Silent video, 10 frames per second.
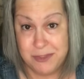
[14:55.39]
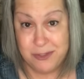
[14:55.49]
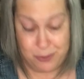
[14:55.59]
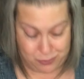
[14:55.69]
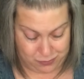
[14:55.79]

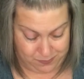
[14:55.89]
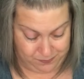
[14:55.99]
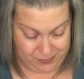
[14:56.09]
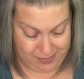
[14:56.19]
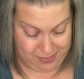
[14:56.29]
so
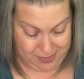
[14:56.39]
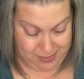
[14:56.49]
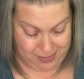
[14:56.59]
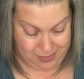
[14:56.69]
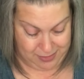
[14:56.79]

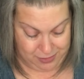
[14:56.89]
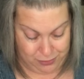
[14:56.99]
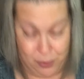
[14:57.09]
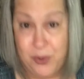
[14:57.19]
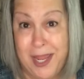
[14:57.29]

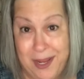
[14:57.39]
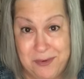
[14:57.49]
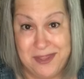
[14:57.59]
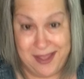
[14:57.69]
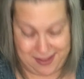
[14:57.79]
you're okay
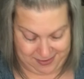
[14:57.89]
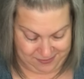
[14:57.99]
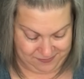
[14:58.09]
with that.